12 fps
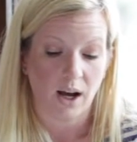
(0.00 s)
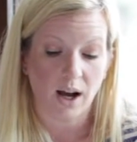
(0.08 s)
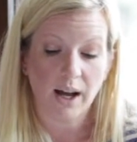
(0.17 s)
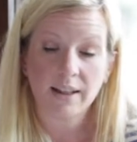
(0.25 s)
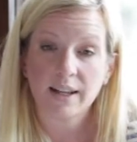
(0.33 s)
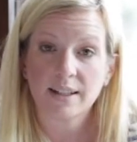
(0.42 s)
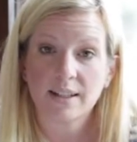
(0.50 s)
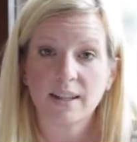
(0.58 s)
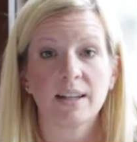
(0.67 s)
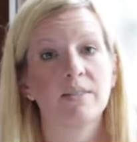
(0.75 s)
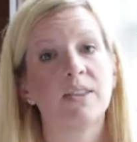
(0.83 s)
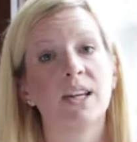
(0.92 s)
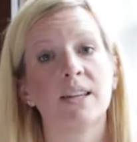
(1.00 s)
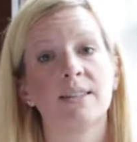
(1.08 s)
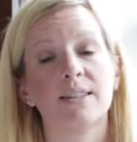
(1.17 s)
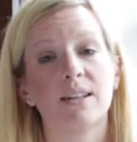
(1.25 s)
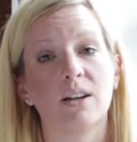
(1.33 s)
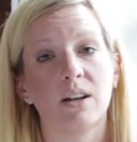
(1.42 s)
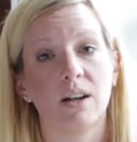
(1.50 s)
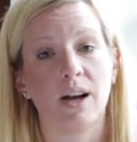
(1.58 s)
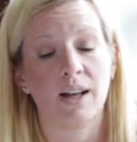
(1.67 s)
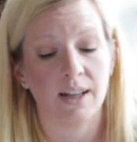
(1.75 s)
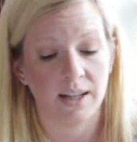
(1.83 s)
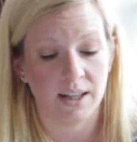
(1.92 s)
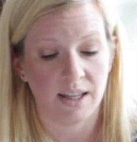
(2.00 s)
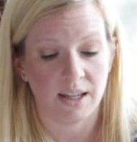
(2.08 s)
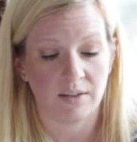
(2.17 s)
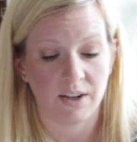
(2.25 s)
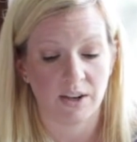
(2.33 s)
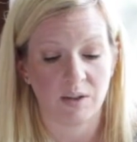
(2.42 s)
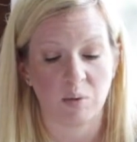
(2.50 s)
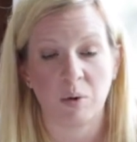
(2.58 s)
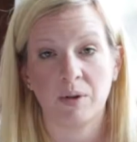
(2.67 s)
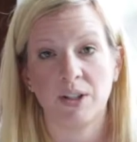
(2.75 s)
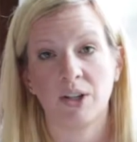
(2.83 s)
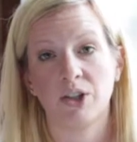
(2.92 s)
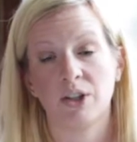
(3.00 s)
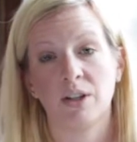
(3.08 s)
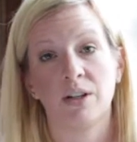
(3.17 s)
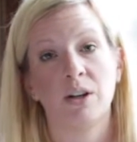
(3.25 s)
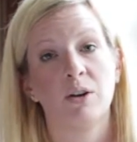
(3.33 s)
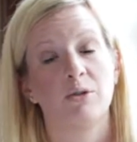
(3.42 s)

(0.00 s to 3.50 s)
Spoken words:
I like to think of customer retention